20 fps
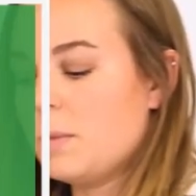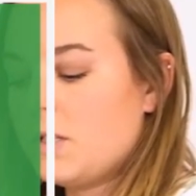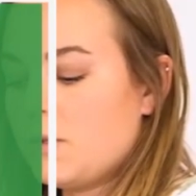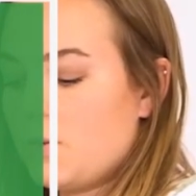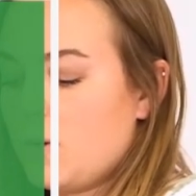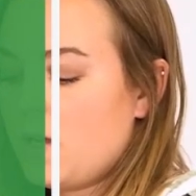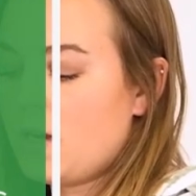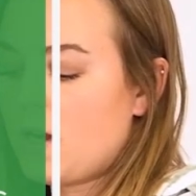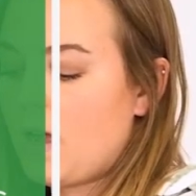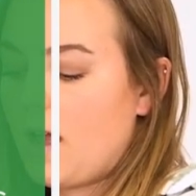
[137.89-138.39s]
in
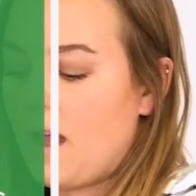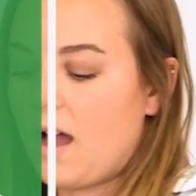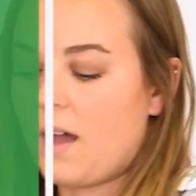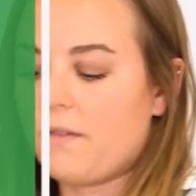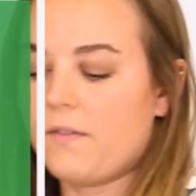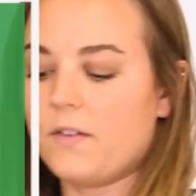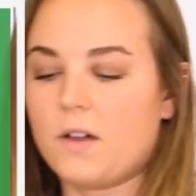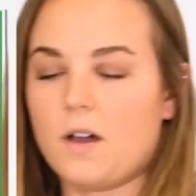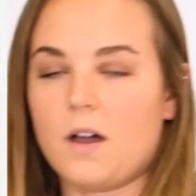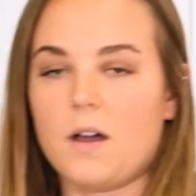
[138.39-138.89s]
between
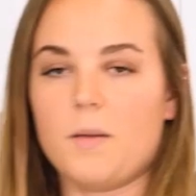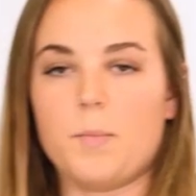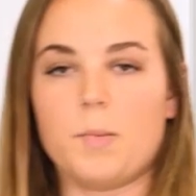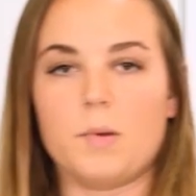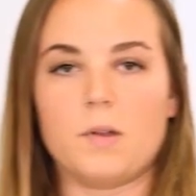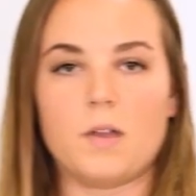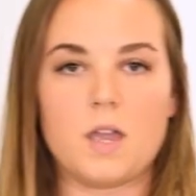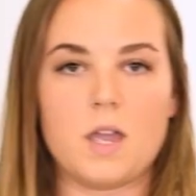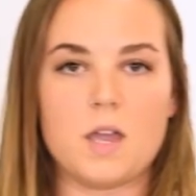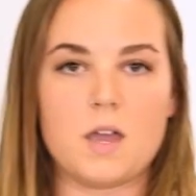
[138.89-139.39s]
1/2 cup
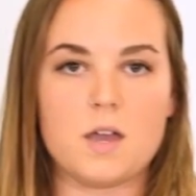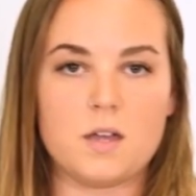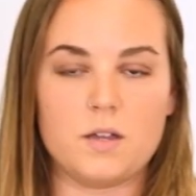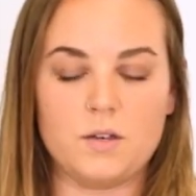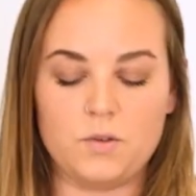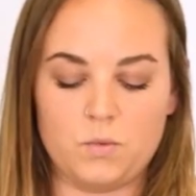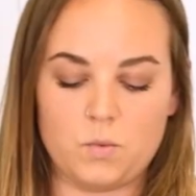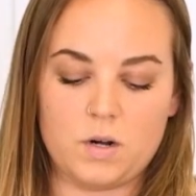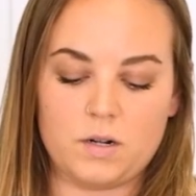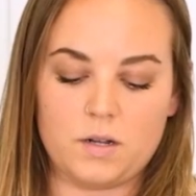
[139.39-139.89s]

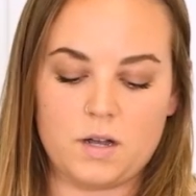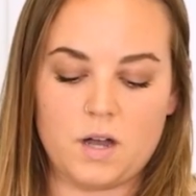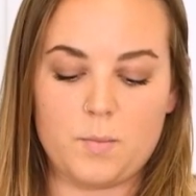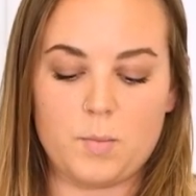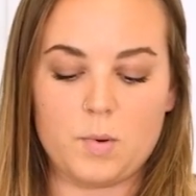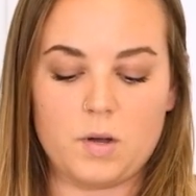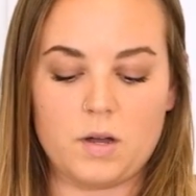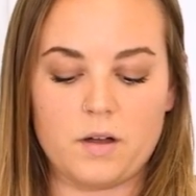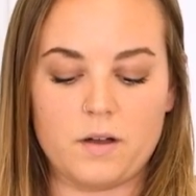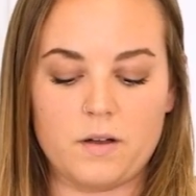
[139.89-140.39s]
and 1
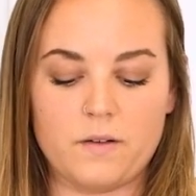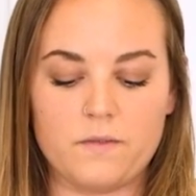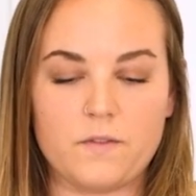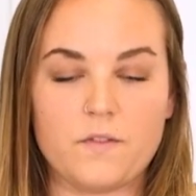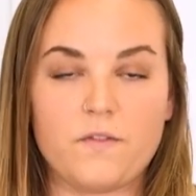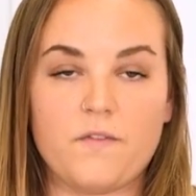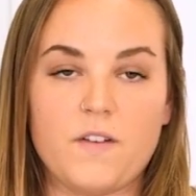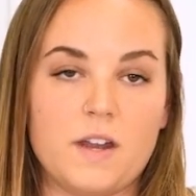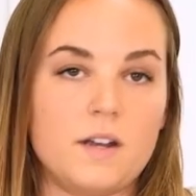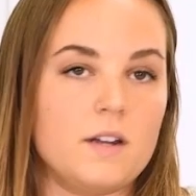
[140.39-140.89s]
cup of
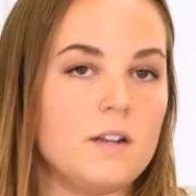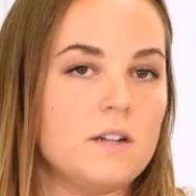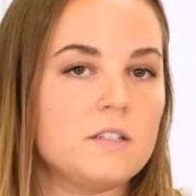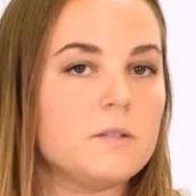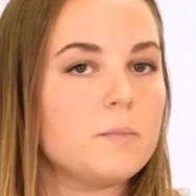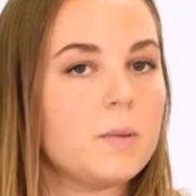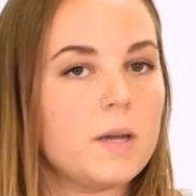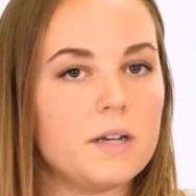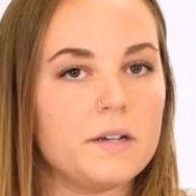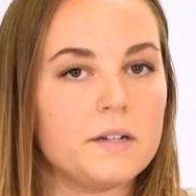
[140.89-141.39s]
feta,
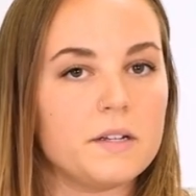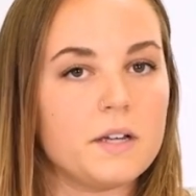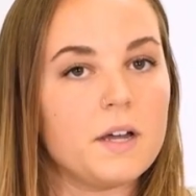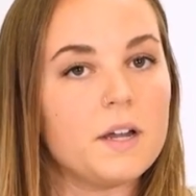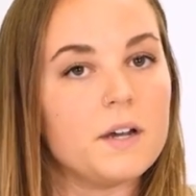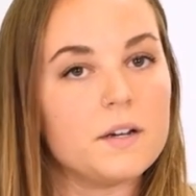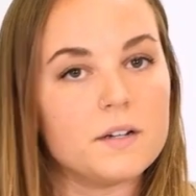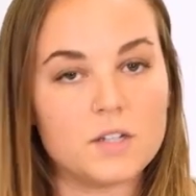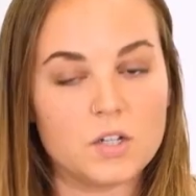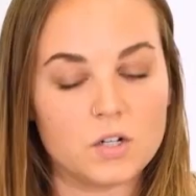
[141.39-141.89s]
depending
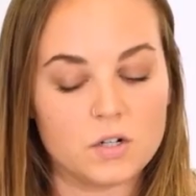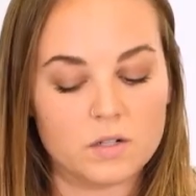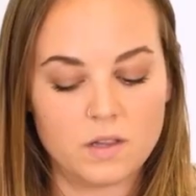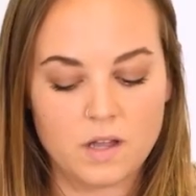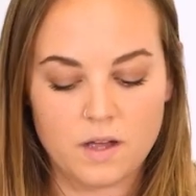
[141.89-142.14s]
on your